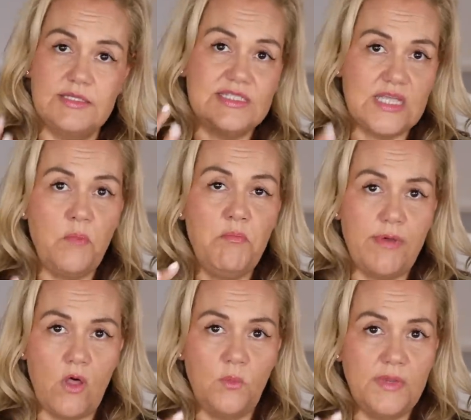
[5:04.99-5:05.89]
Some
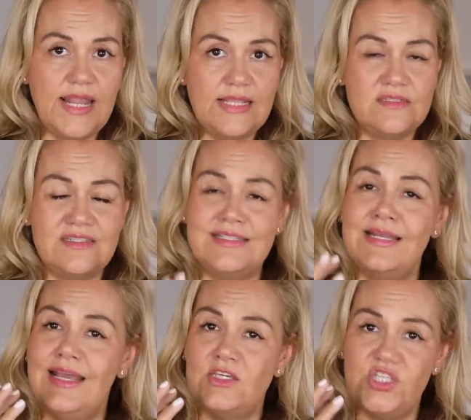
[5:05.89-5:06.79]
balm cleansers
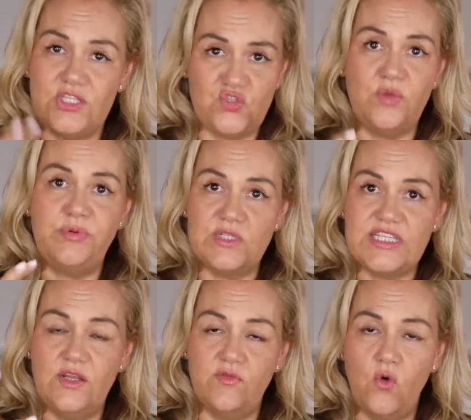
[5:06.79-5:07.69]
can actually strip your
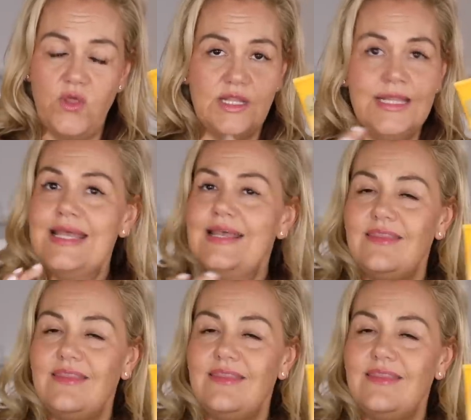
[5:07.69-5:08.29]
skin of oil.